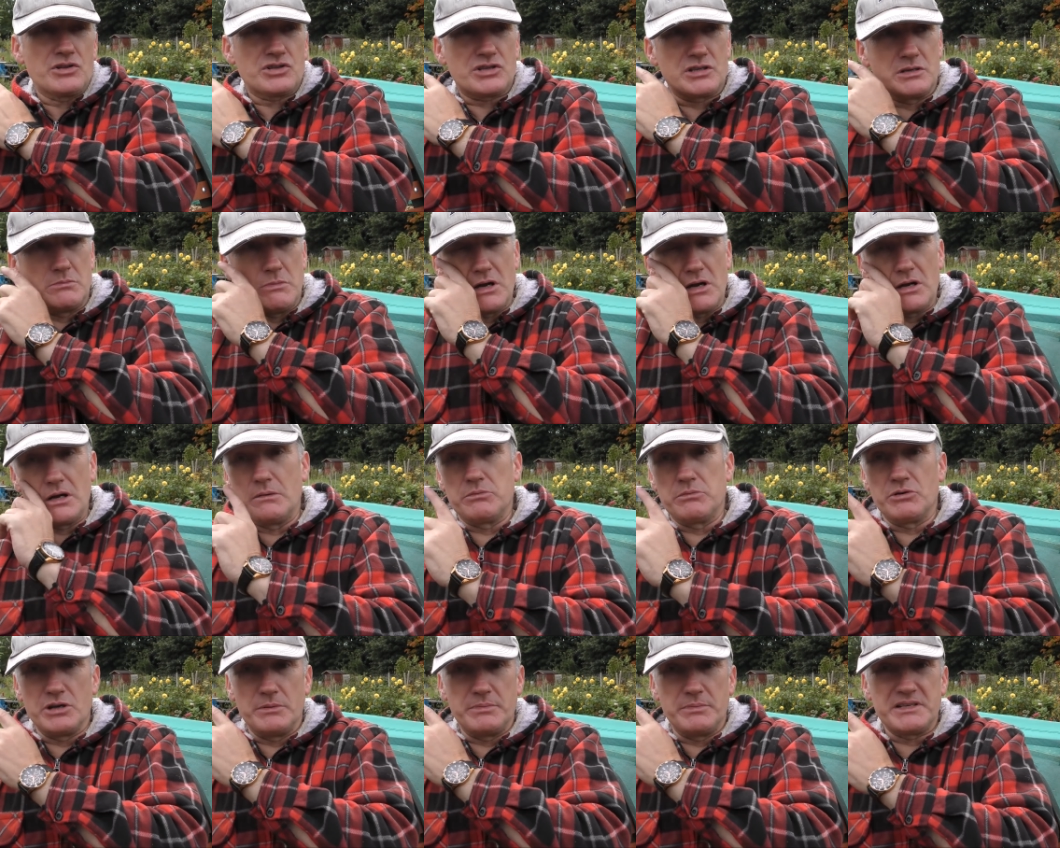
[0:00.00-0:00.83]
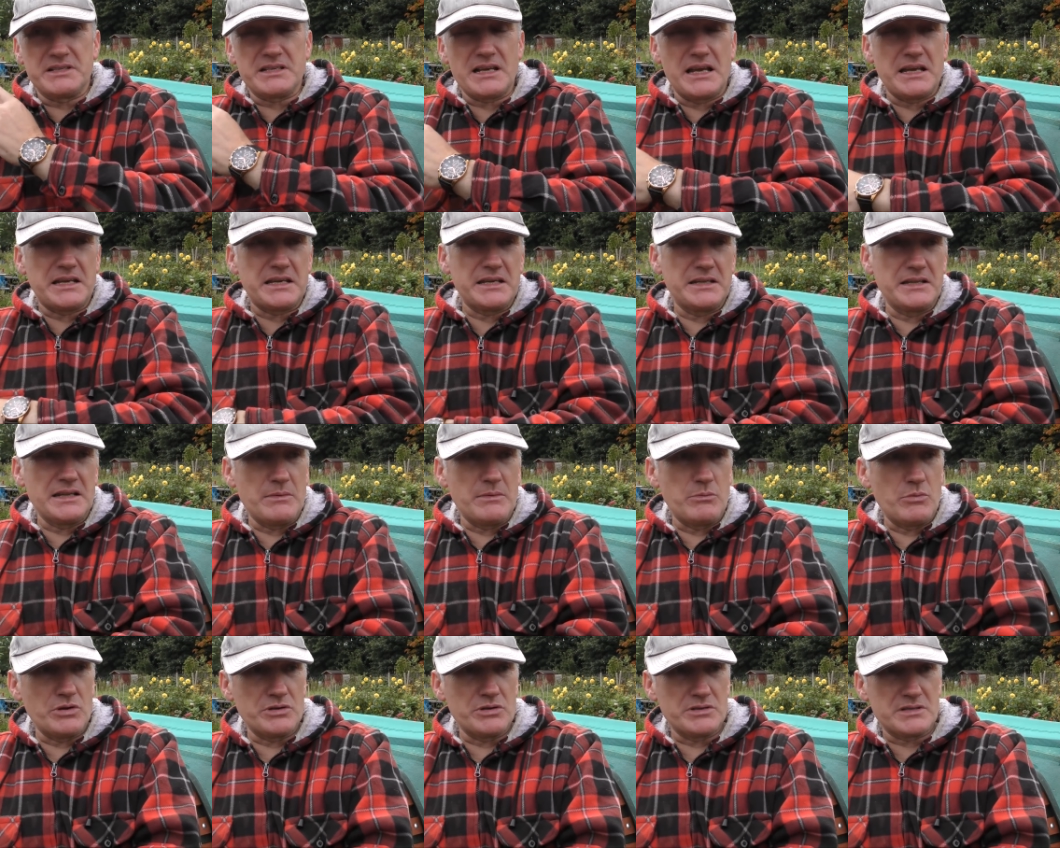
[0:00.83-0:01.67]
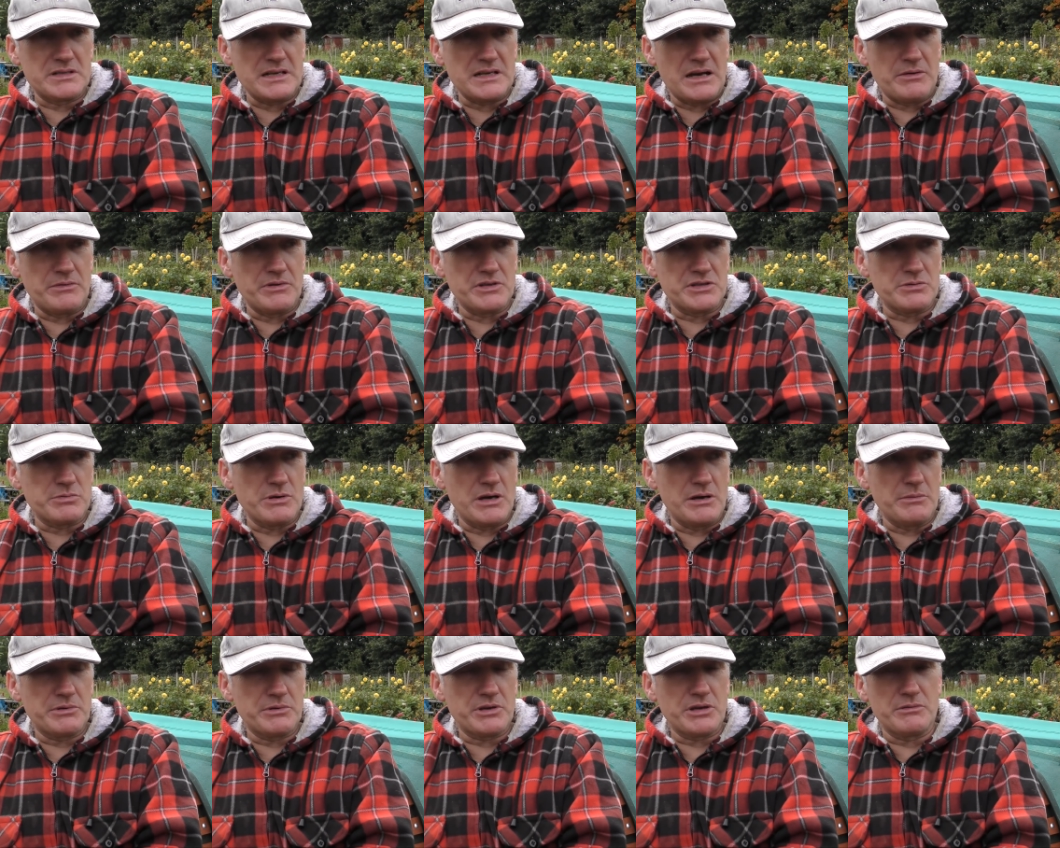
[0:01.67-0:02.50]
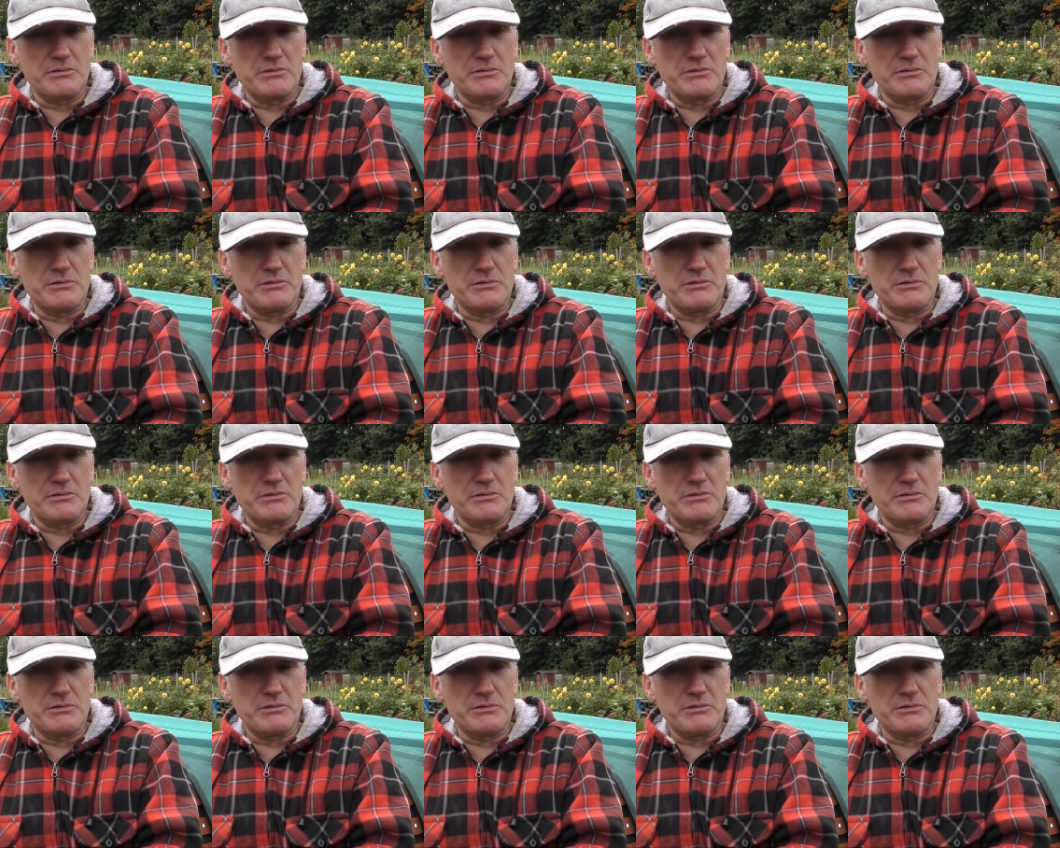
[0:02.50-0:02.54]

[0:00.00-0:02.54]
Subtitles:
tomorrow I'm going to be taking them ones down as well.